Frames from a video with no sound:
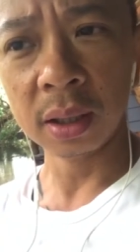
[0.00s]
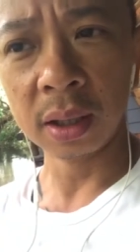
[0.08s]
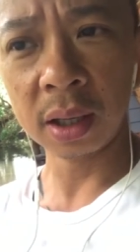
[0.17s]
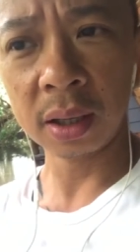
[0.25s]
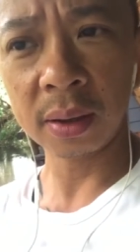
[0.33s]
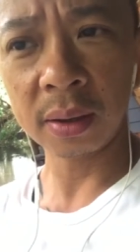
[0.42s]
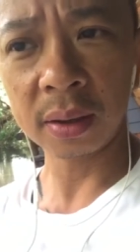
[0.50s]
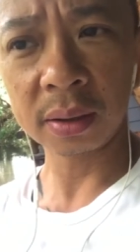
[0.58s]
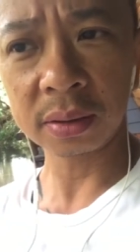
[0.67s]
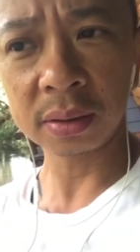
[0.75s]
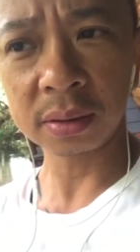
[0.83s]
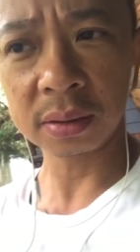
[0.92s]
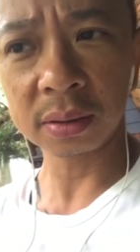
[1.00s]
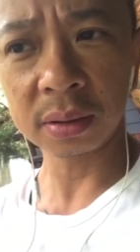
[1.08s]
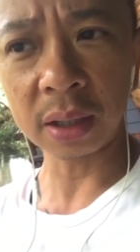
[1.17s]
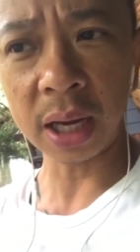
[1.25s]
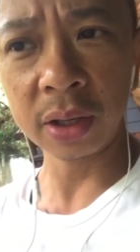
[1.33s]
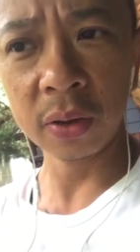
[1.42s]
Uh,
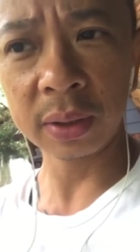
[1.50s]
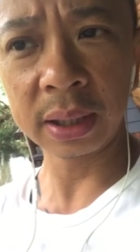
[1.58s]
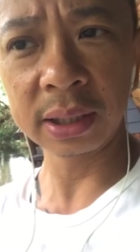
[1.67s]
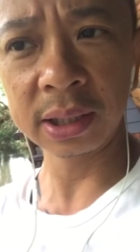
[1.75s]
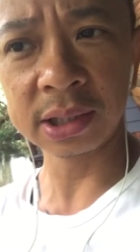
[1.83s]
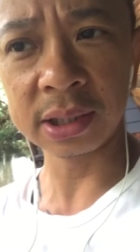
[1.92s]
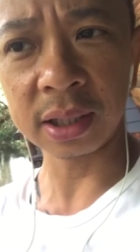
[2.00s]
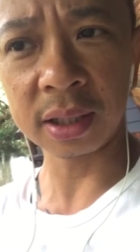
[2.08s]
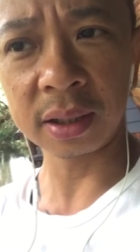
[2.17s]
I know that Nisa,